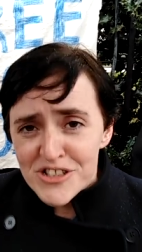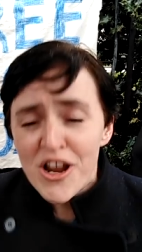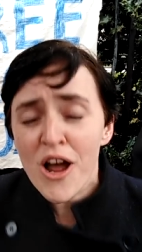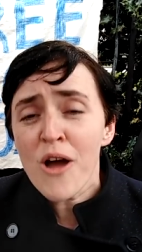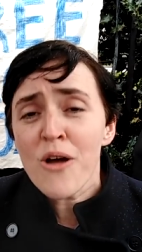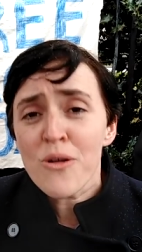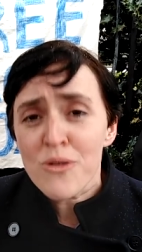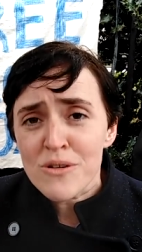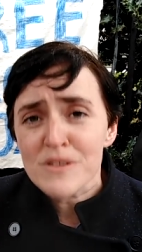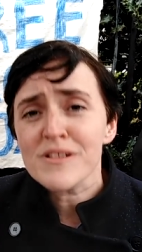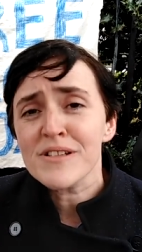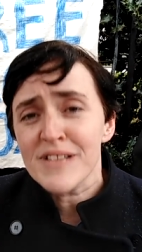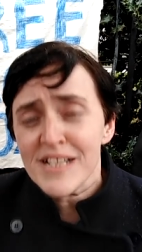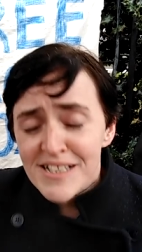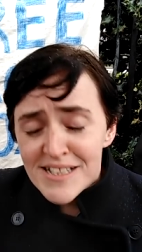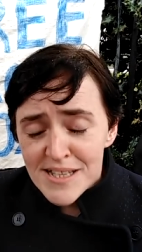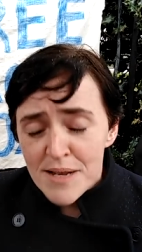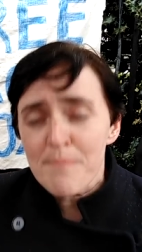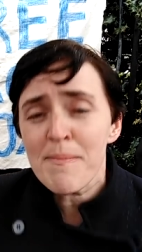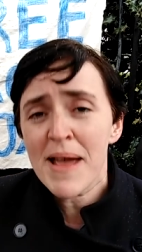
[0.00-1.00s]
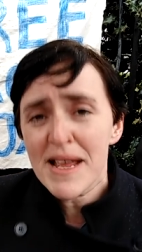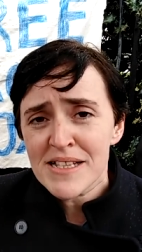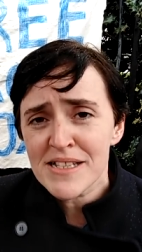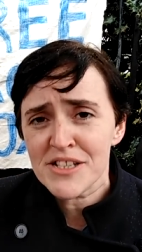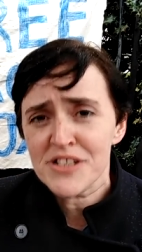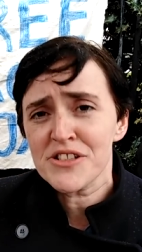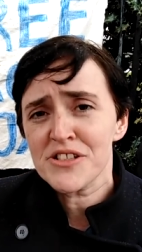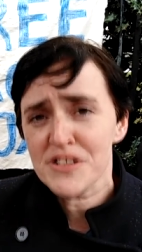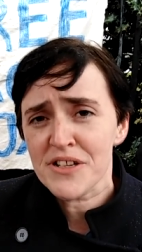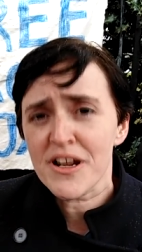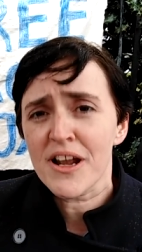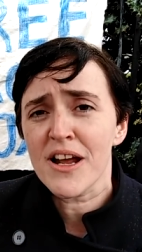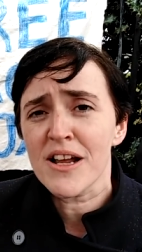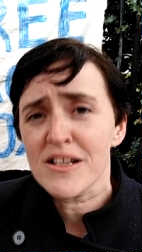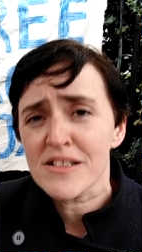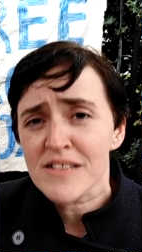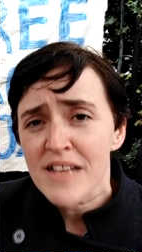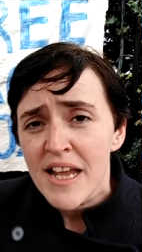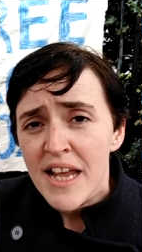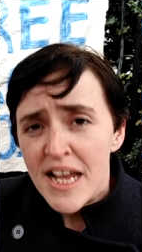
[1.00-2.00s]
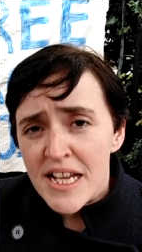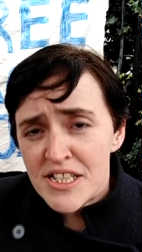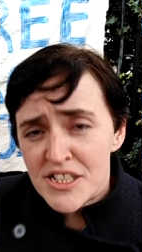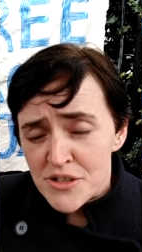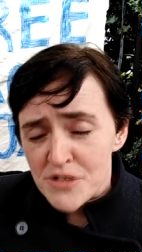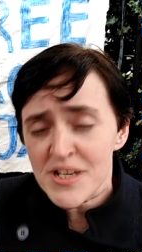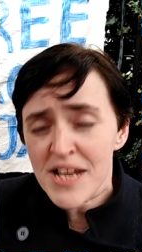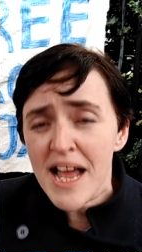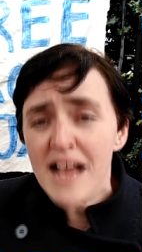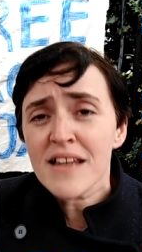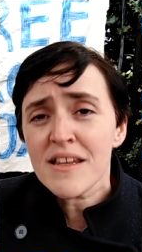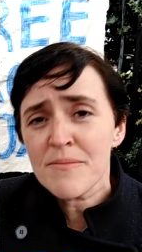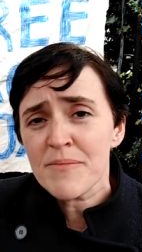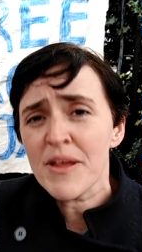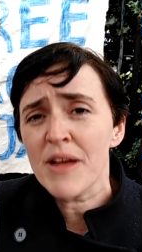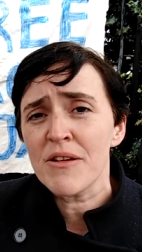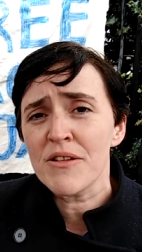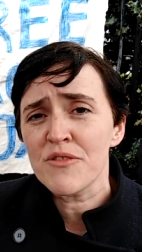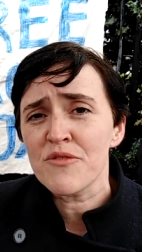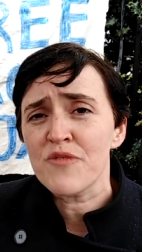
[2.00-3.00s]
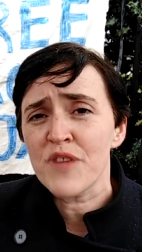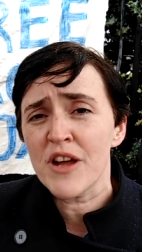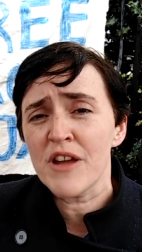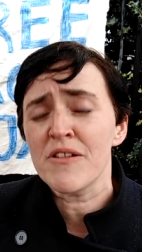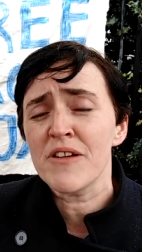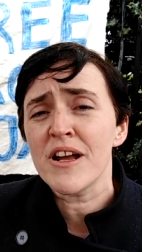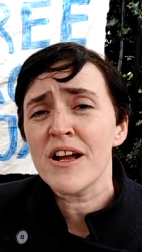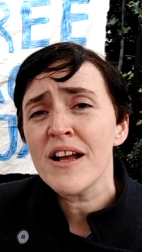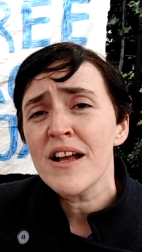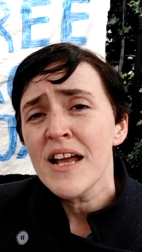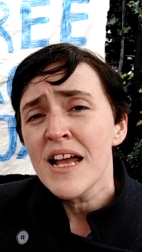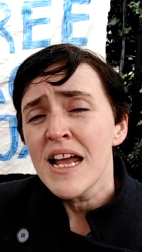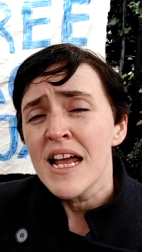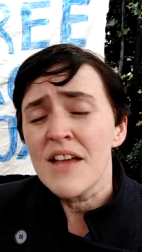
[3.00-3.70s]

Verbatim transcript: told, this is a message to girls, it's to tell them they're inferior.